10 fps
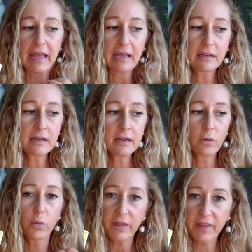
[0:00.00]
in
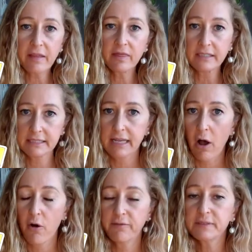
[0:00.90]
within the
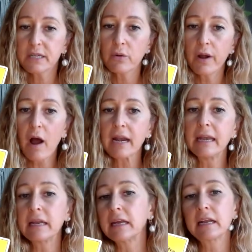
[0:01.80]
self. So not
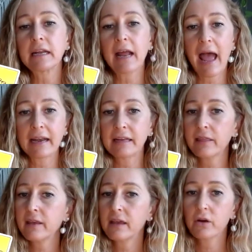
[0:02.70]
needing
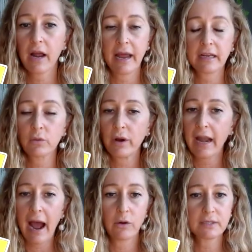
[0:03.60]
anything or anyone
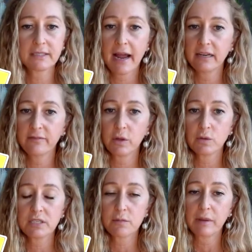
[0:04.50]
outside of you
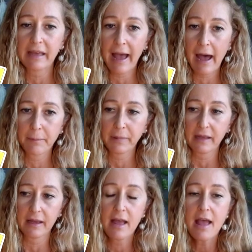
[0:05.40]
to be
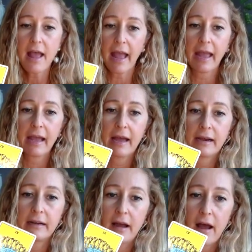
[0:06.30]
happy.
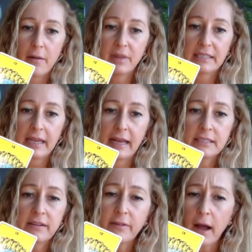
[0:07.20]
And this Ace
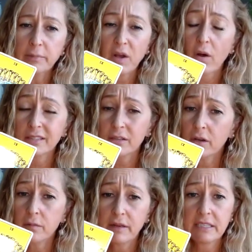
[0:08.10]
of Cups also
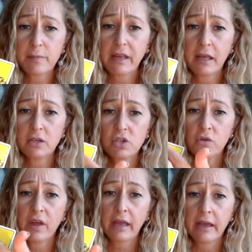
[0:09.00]
could be speaking to
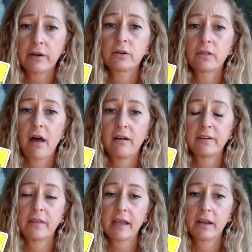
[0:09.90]
the inner love
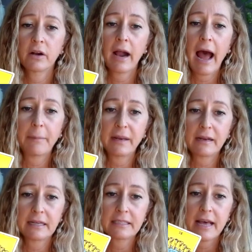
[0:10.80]
and the inner
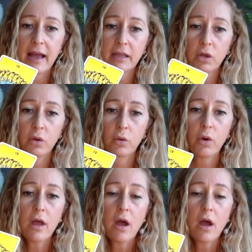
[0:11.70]
happiness that you